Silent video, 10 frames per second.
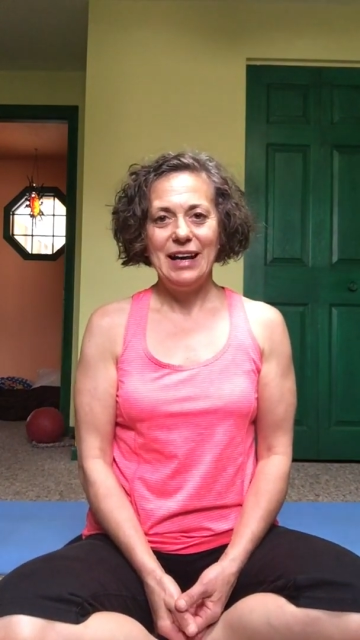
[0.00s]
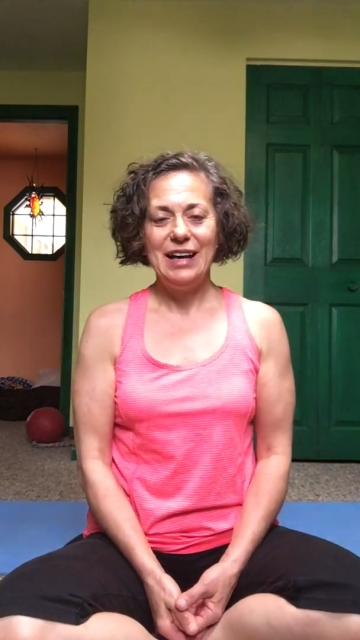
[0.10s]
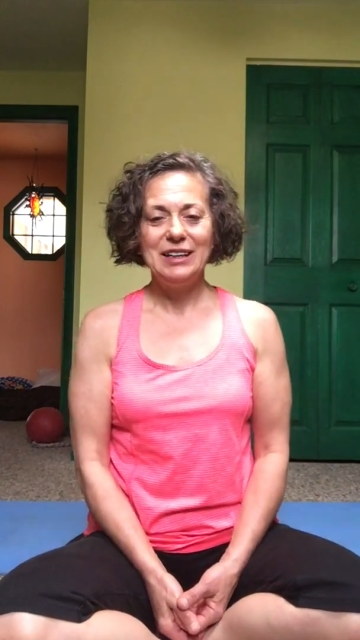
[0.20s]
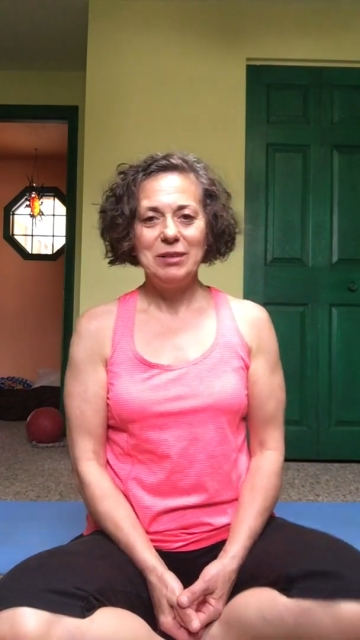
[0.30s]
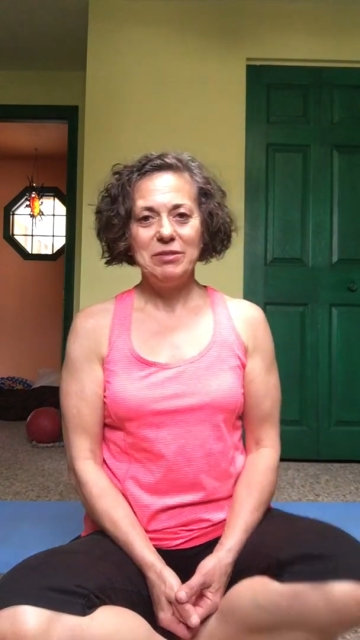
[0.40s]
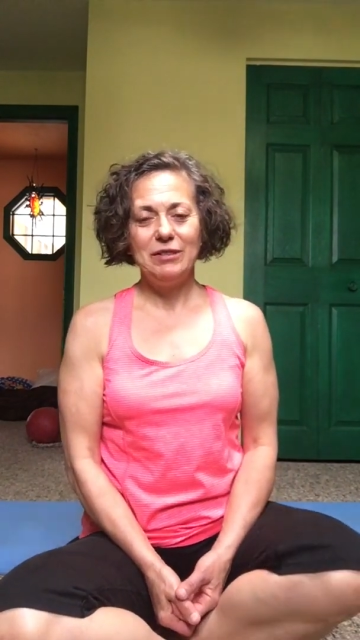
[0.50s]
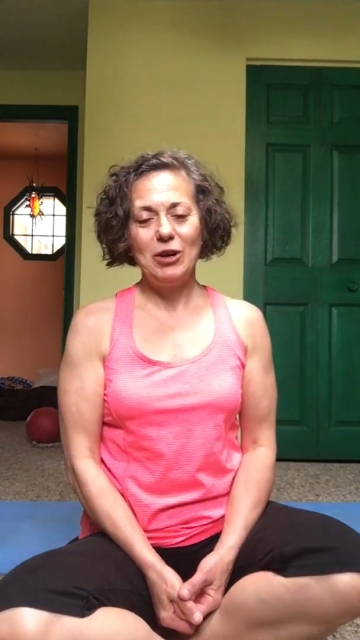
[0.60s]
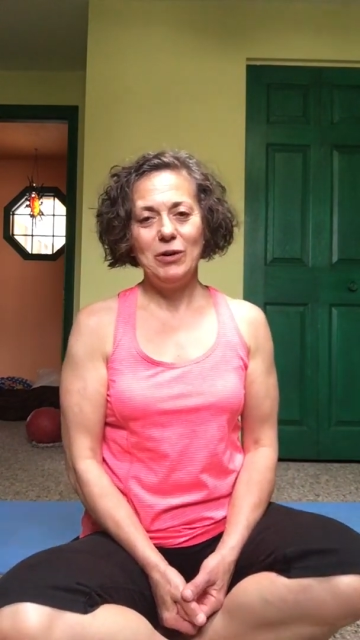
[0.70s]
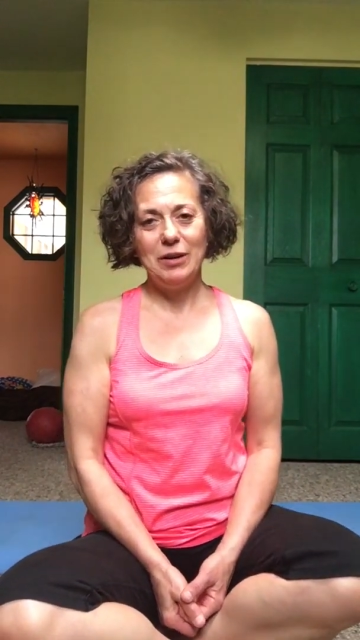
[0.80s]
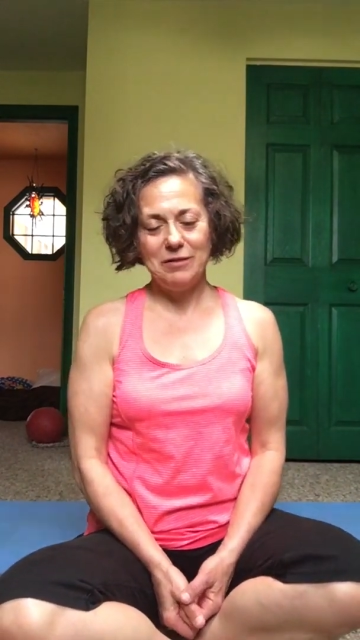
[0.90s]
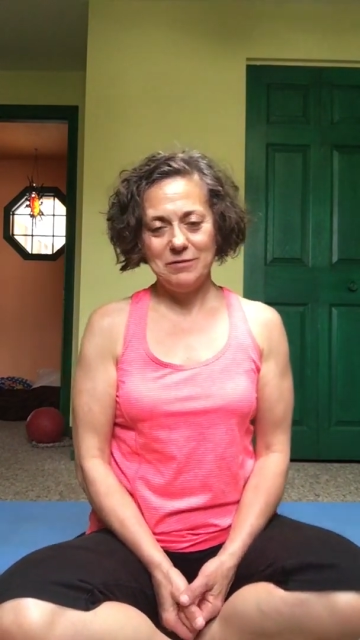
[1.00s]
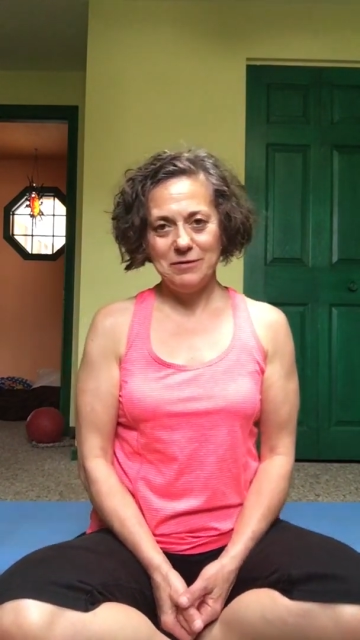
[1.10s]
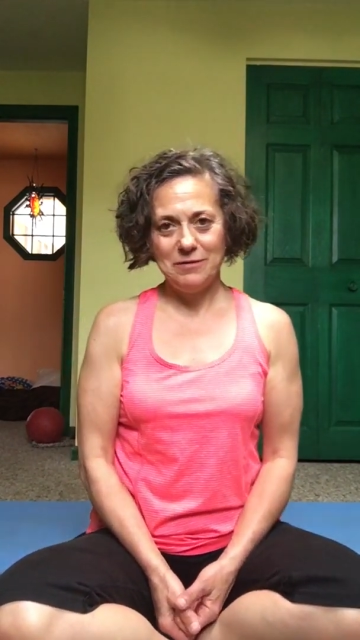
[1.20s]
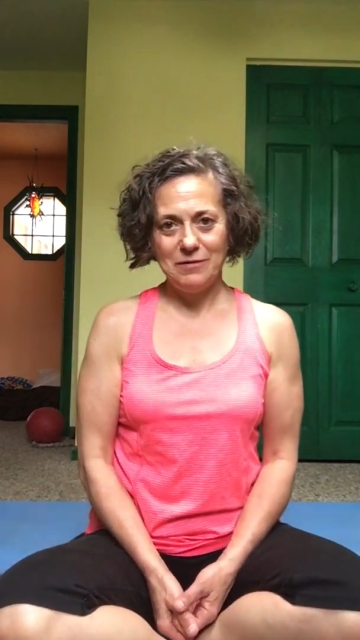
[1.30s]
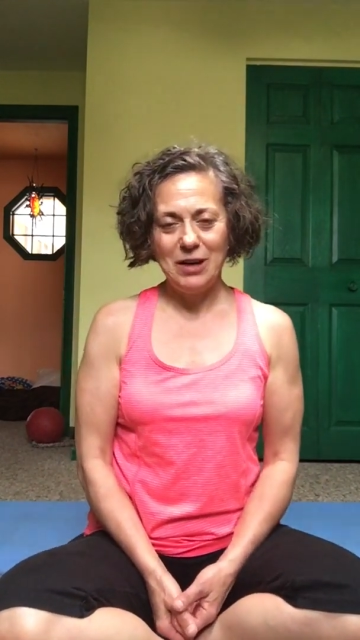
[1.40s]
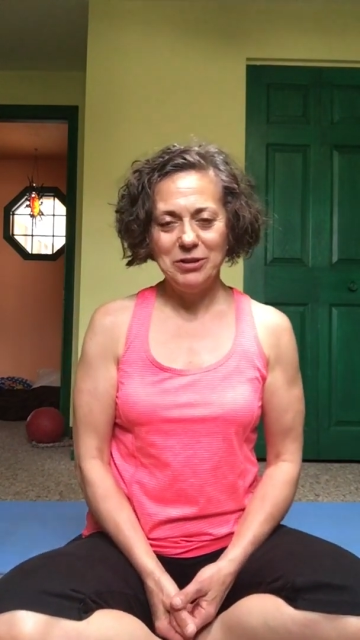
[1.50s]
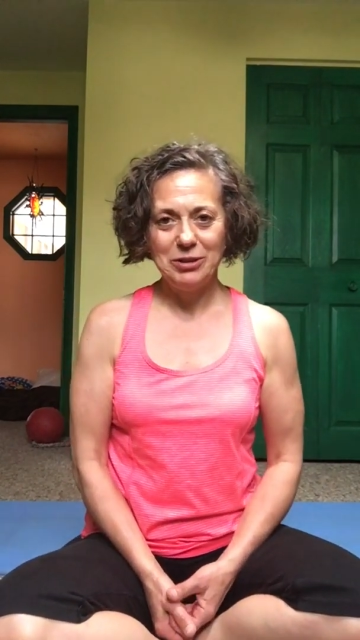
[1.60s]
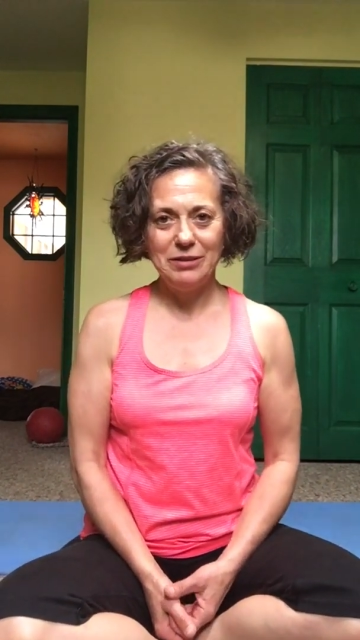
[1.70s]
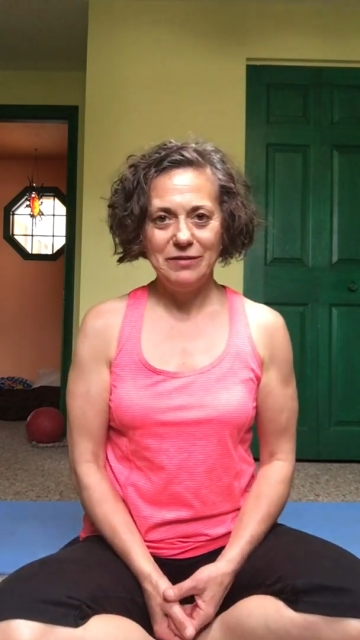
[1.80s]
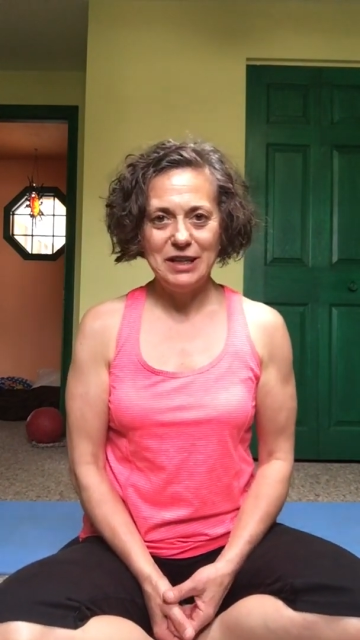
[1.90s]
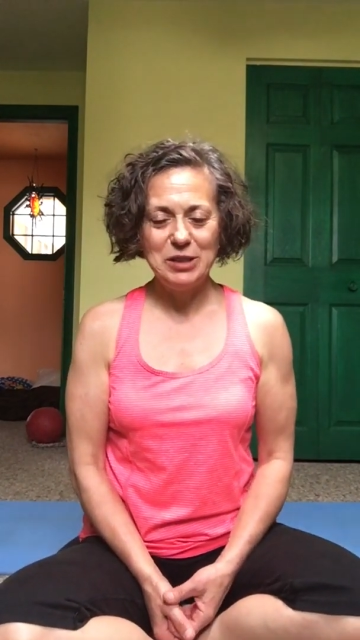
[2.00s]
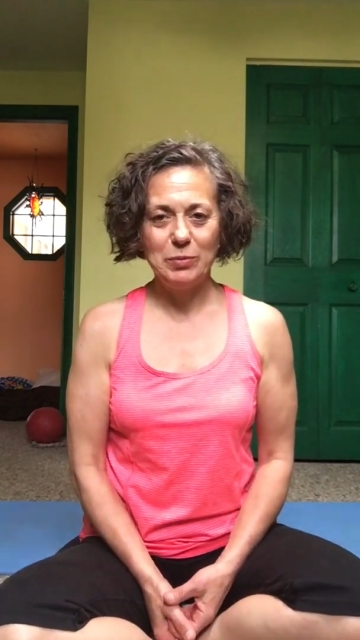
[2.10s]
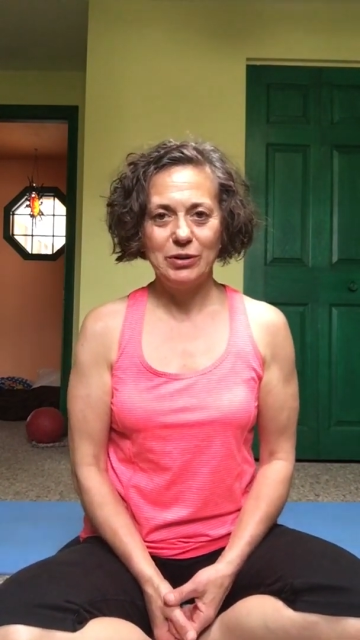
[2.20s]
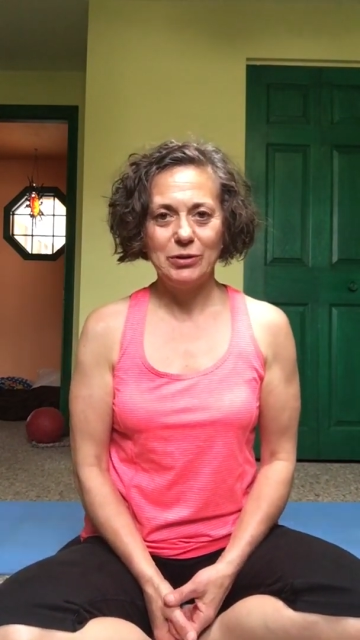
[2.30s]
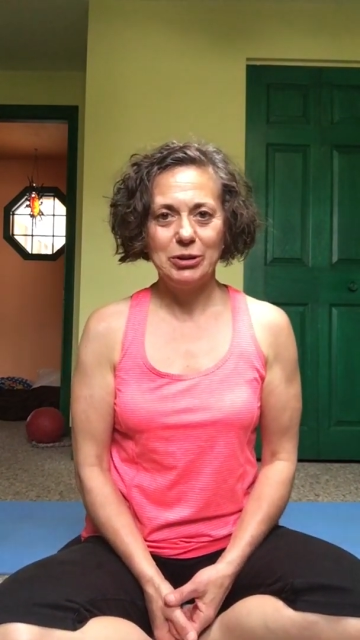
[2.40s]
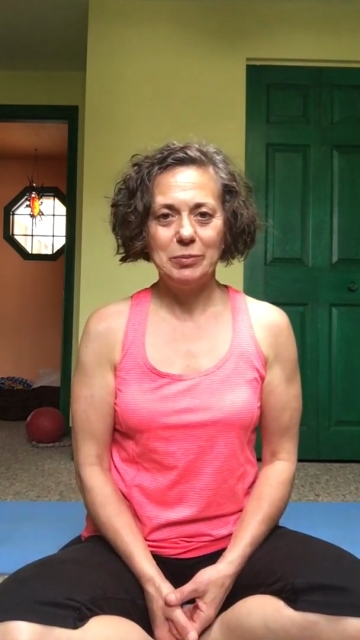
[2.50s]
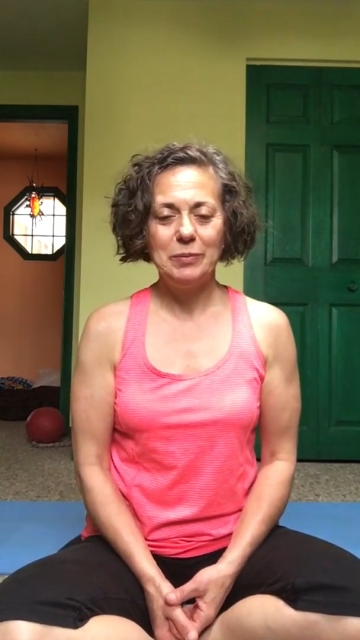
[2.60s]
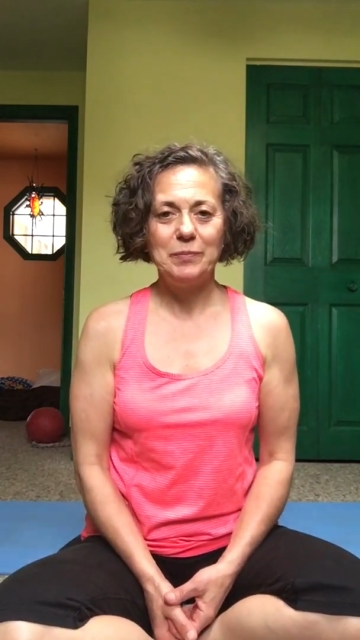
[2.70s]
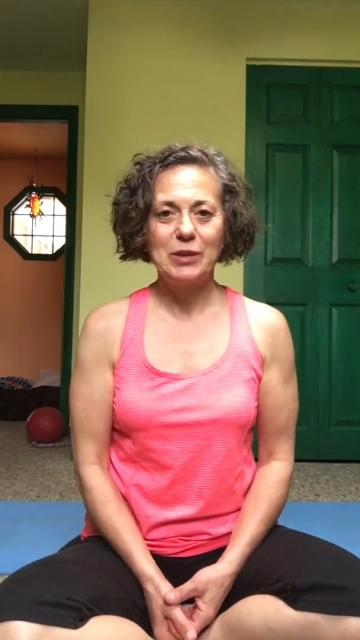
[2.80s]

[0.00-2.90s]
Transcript: And I'm the founder of Facebook group